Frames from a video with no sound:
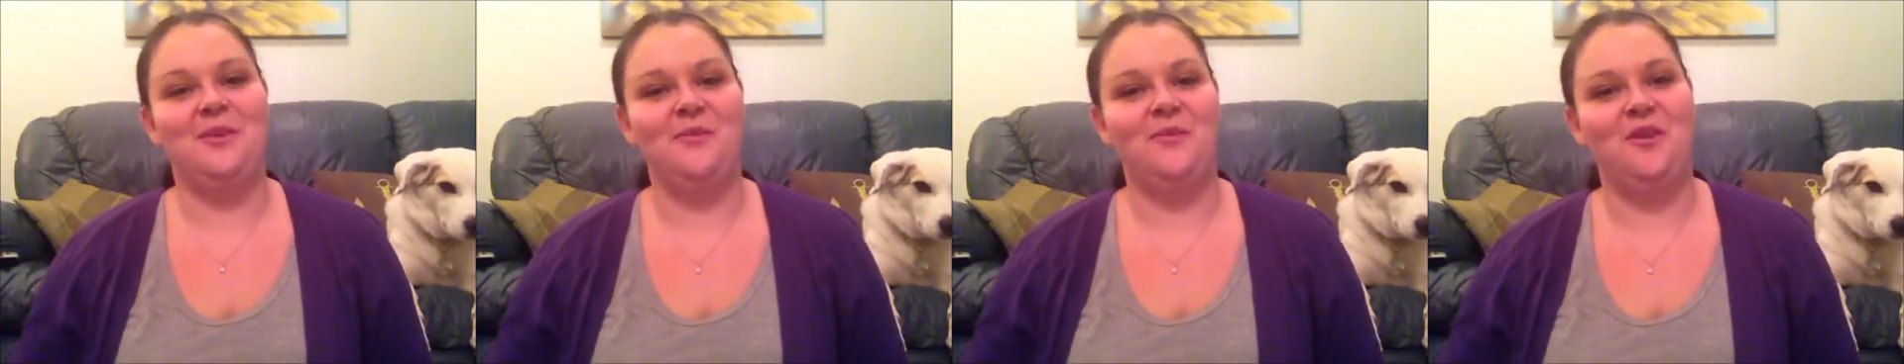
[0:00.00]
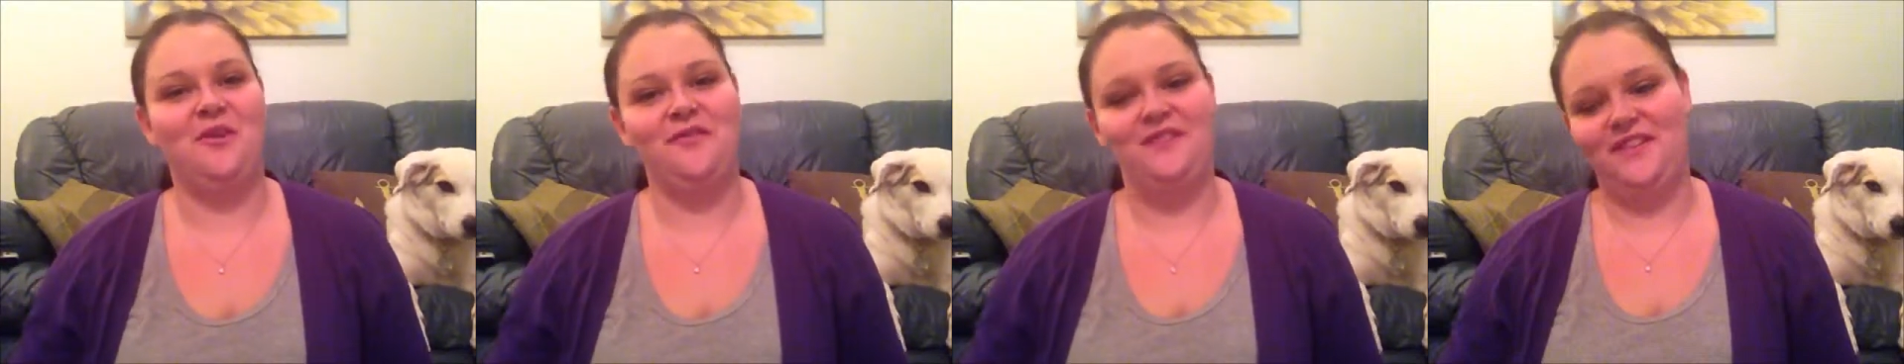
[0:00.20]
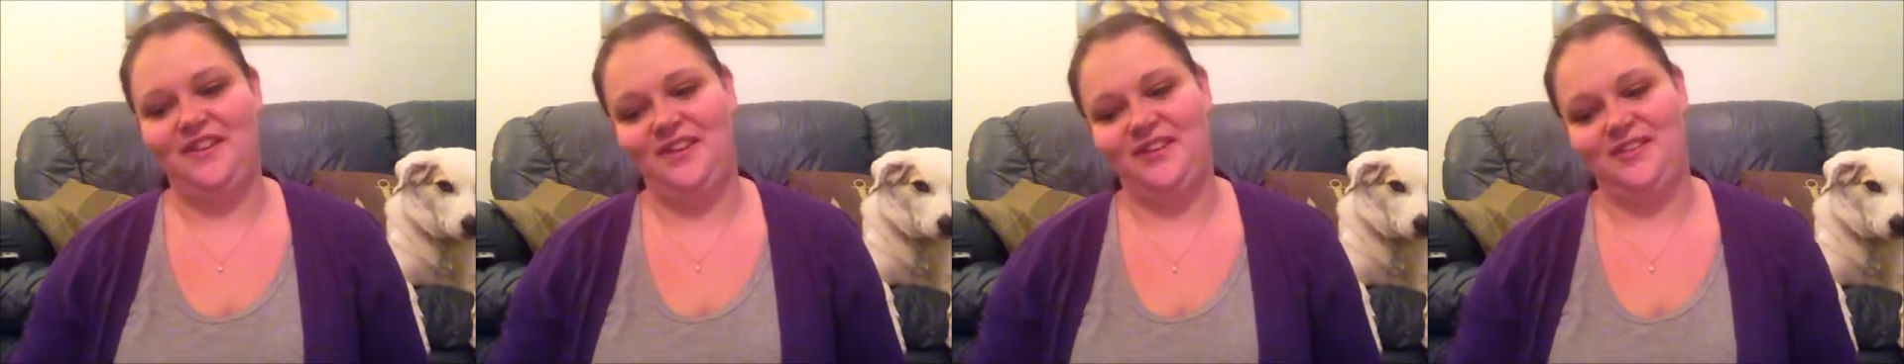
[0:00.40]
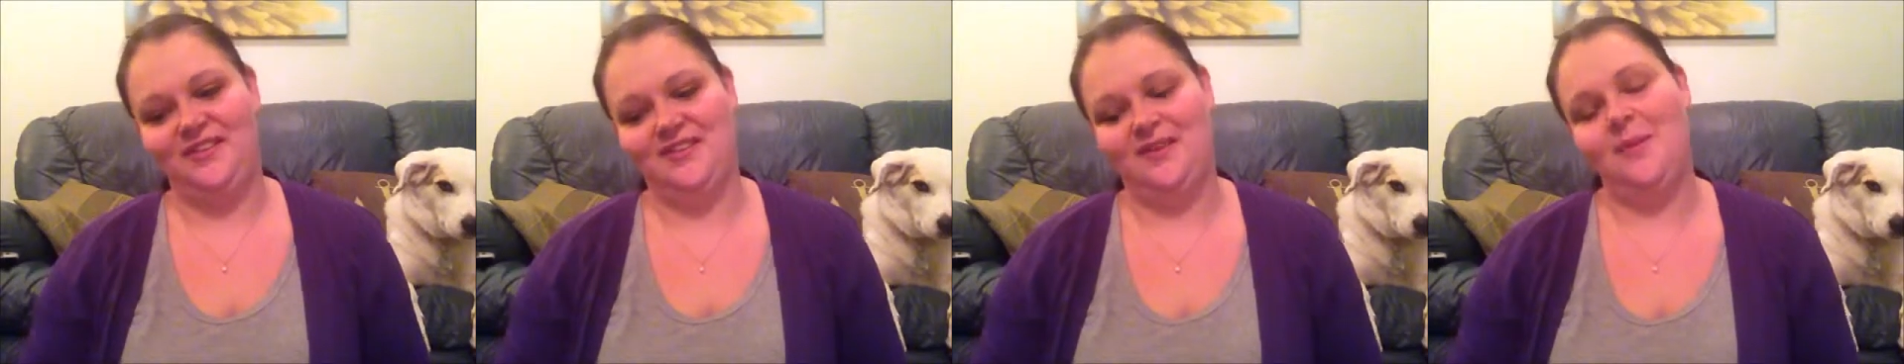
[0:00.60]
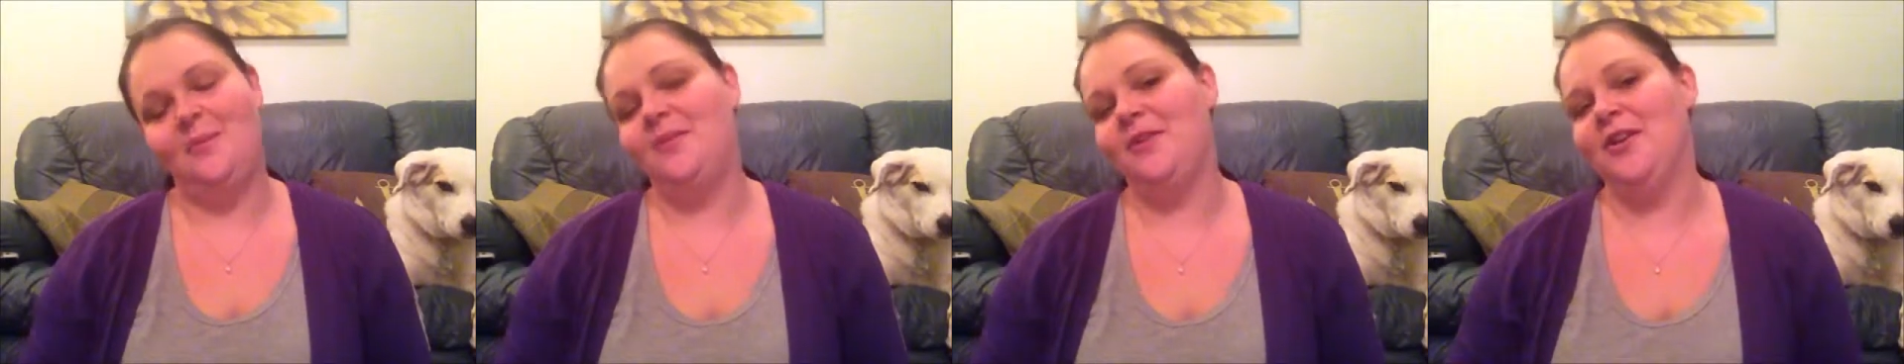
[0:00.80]
the craft
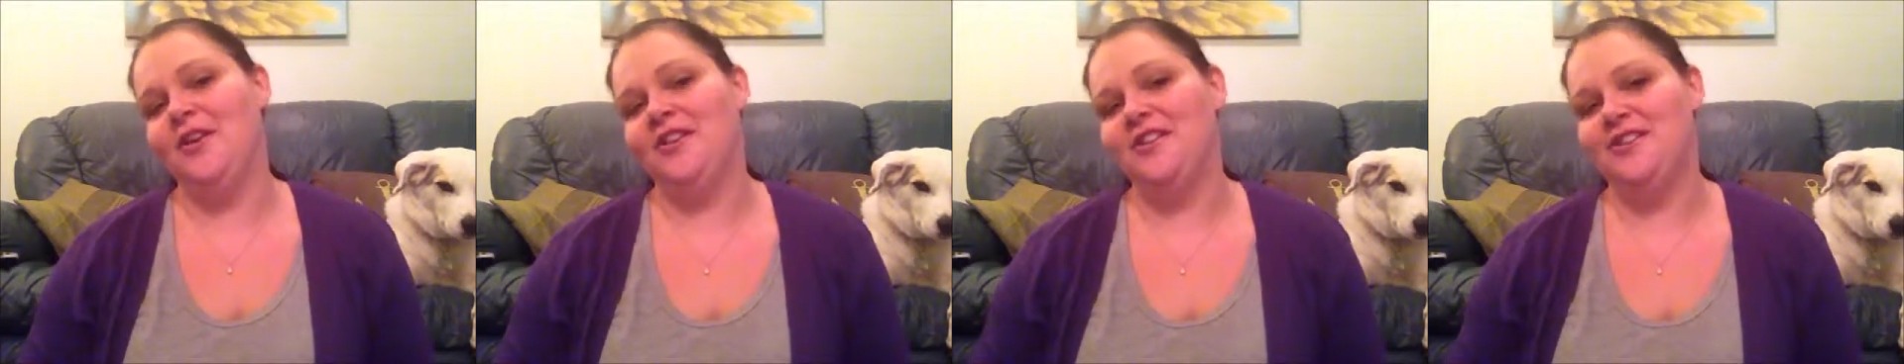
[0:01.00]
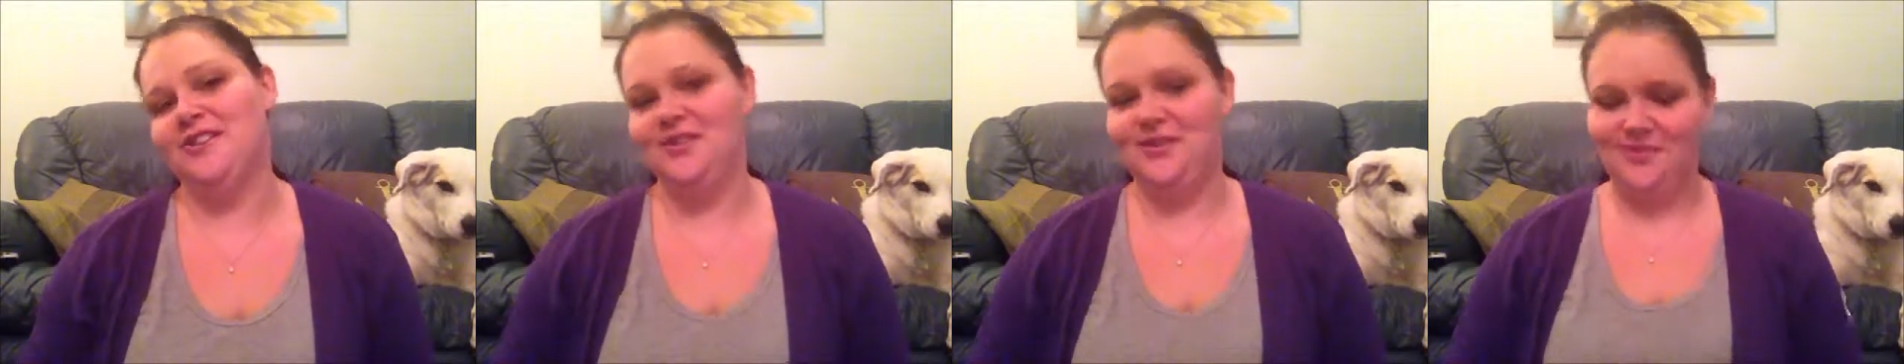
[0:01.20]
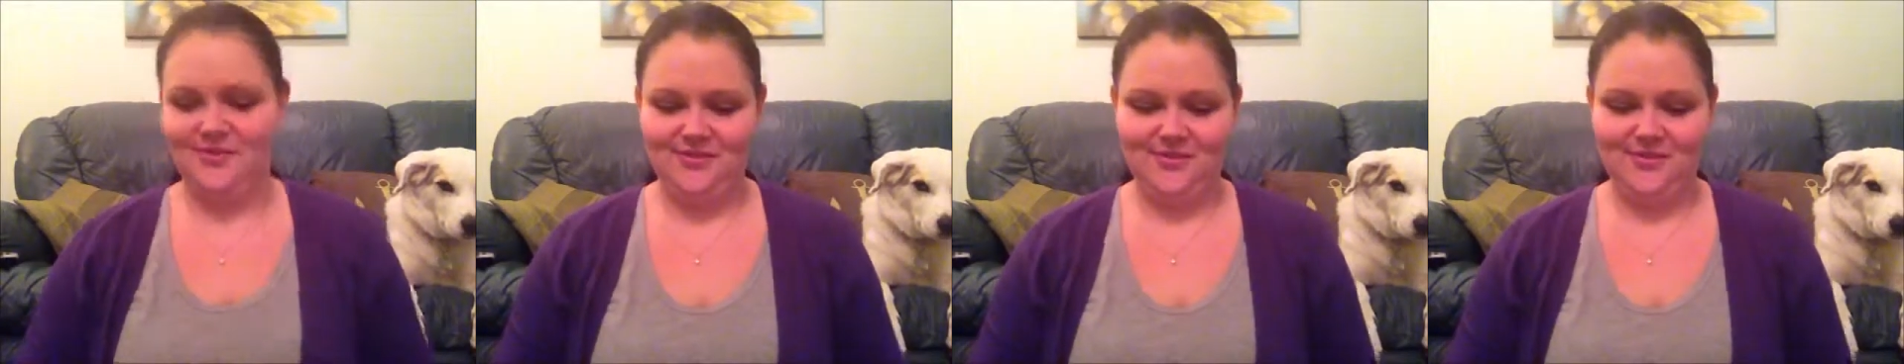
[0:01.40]
videos that I'm going to do.